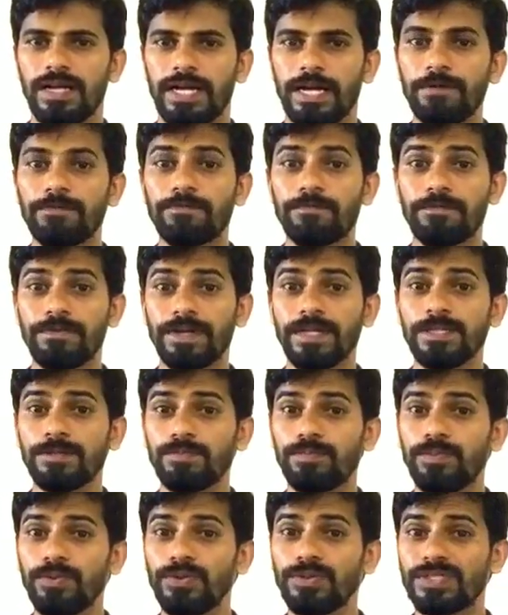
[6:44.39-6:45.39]
A
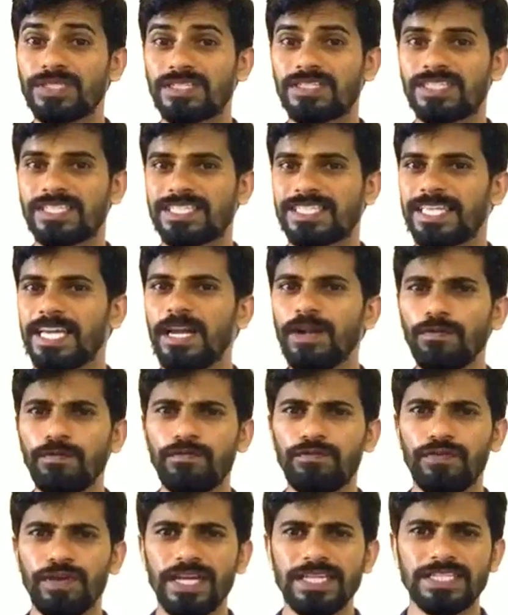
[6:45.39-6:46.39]
friend boosts
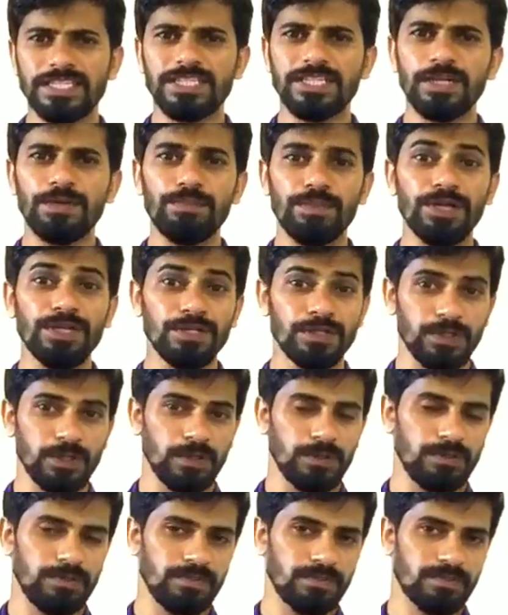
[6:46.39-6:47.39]
self-esteem in
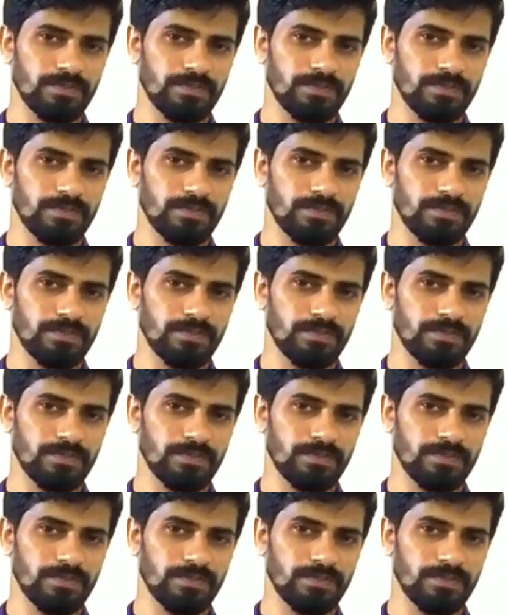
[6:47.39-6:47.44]
you,